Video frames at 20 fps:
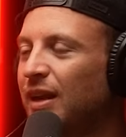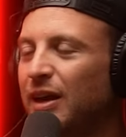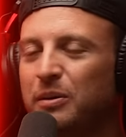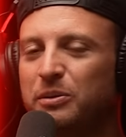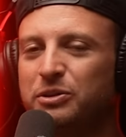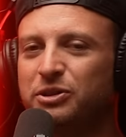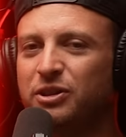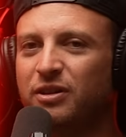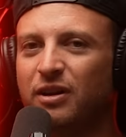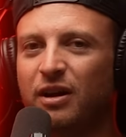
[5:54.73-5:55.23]
Yeah, it
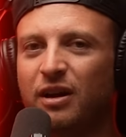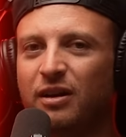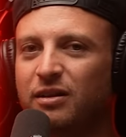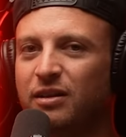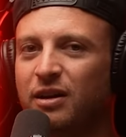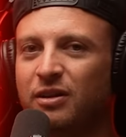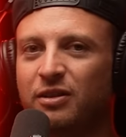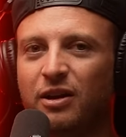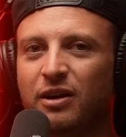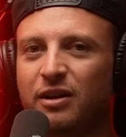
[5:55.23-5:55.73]
was just
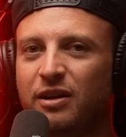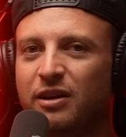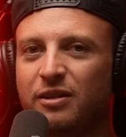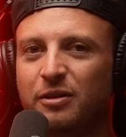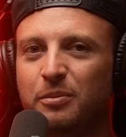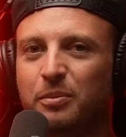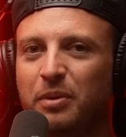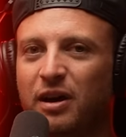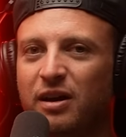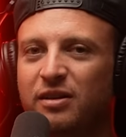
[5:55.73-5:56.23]
unlucky.
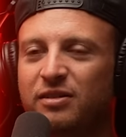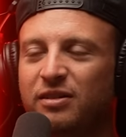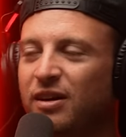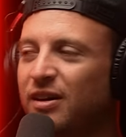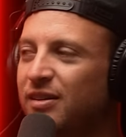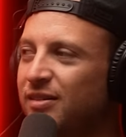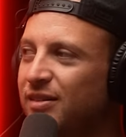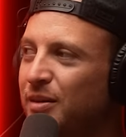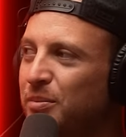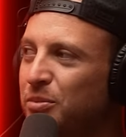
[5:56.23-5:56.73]
The box
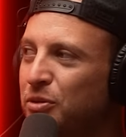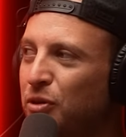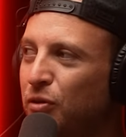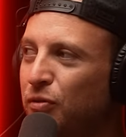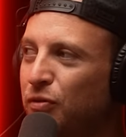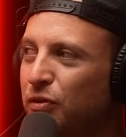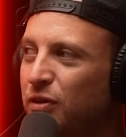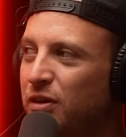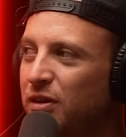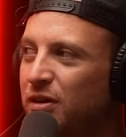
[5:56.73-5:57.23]
got tipped
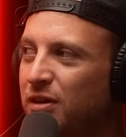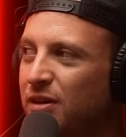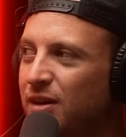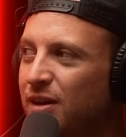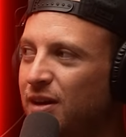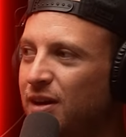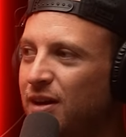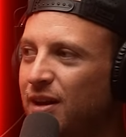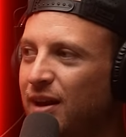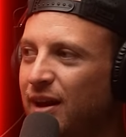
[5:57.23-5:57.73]
over.
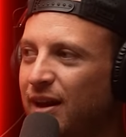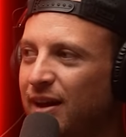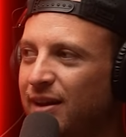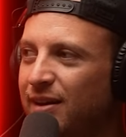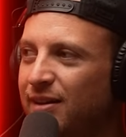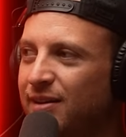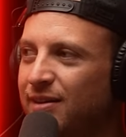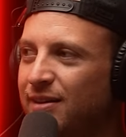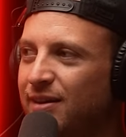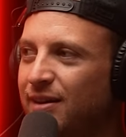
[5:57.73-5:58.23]

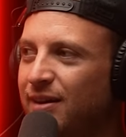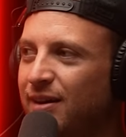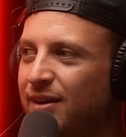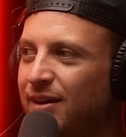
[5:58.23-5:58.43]
And